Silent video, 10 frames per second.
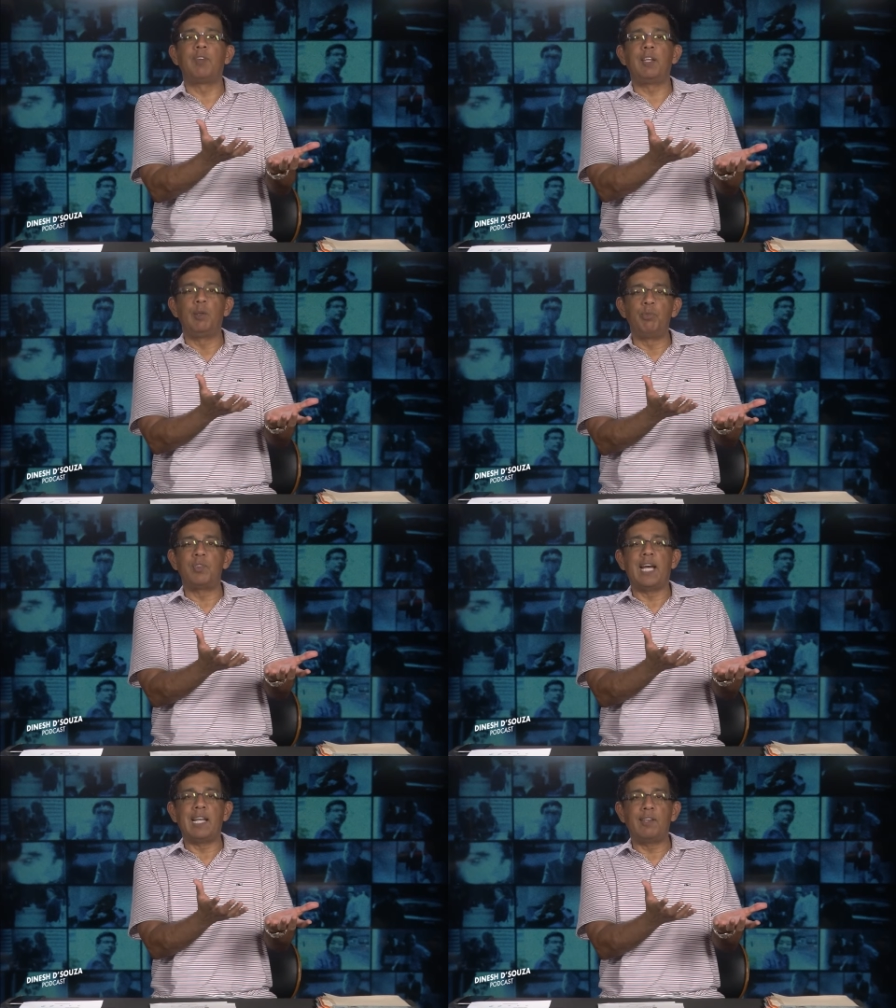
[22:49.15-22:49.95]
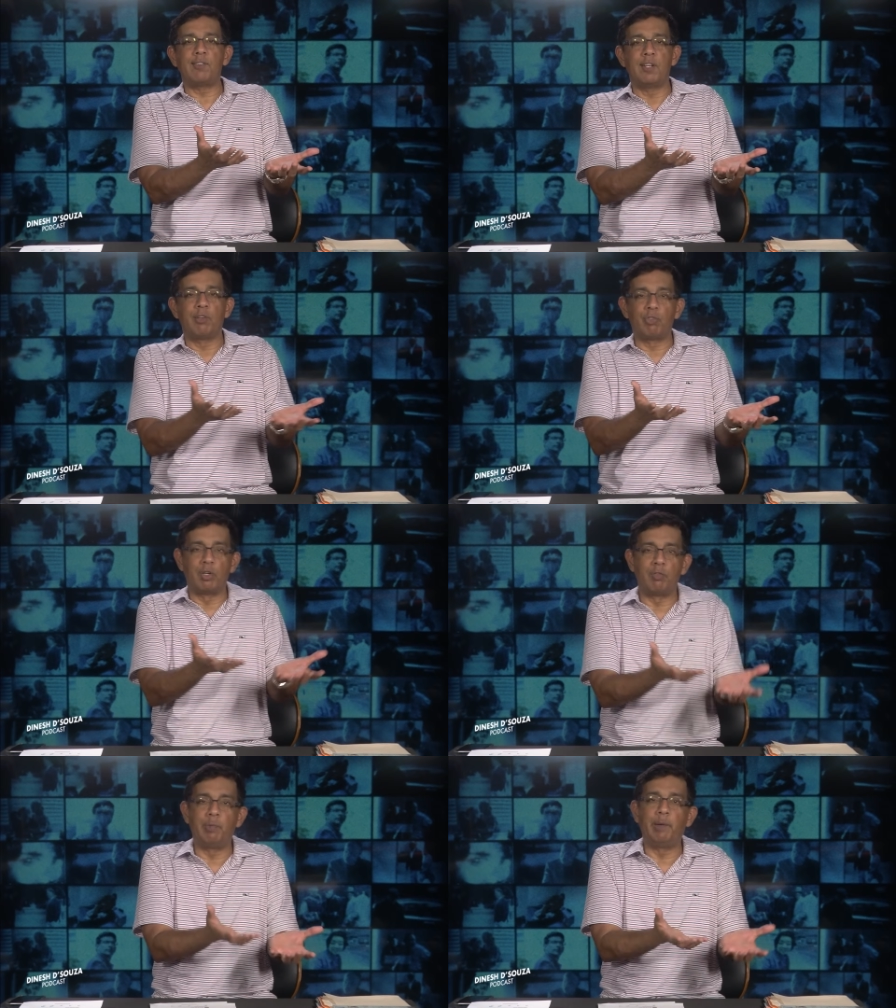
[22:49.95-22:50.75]
victim status and
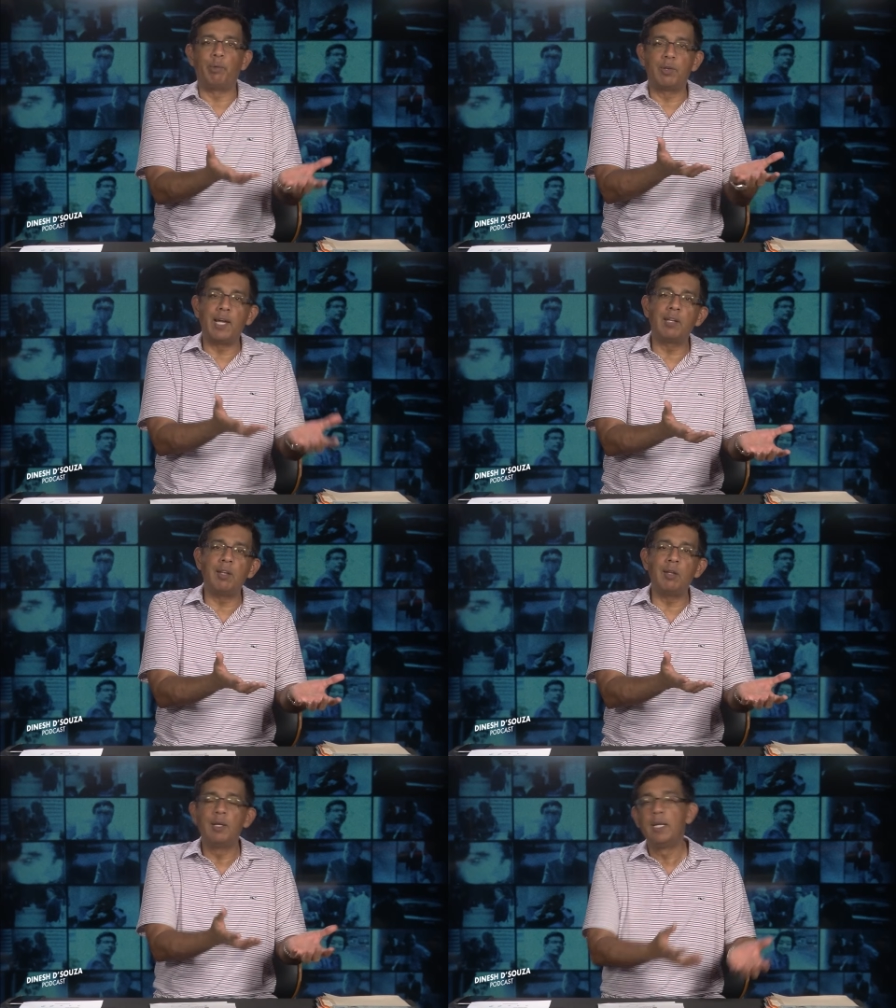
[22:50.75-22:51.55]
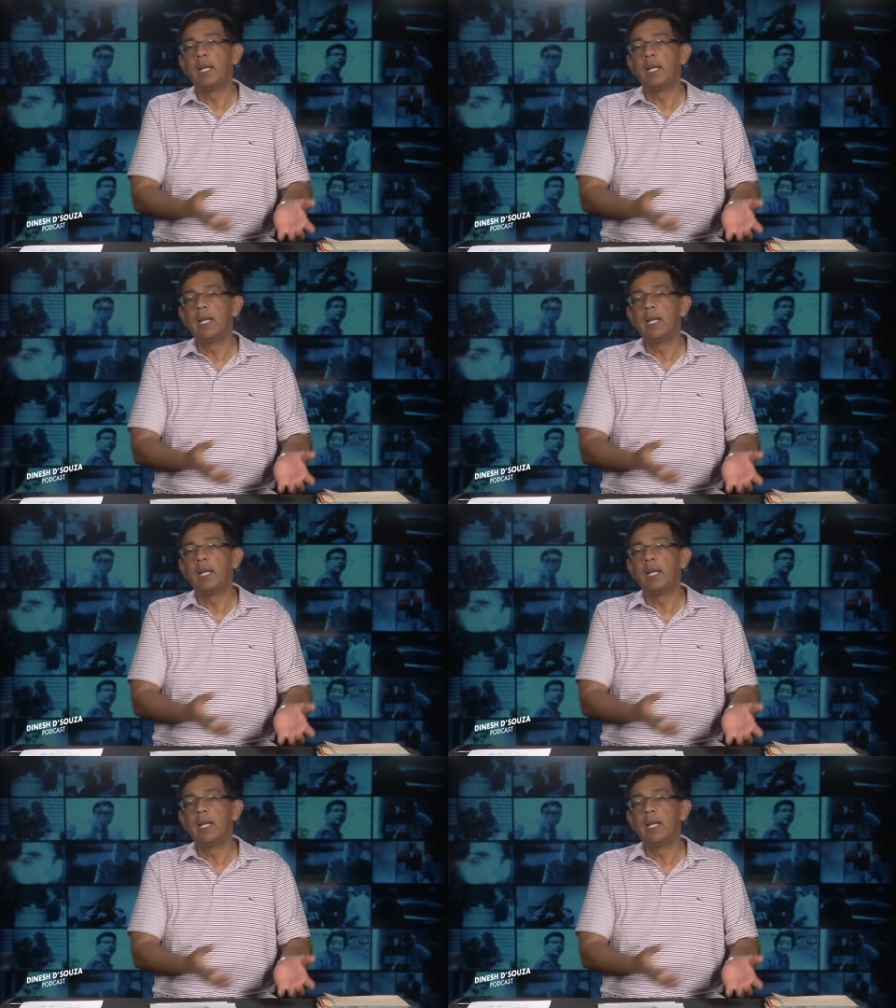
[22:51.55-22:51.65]
deserve to be protected,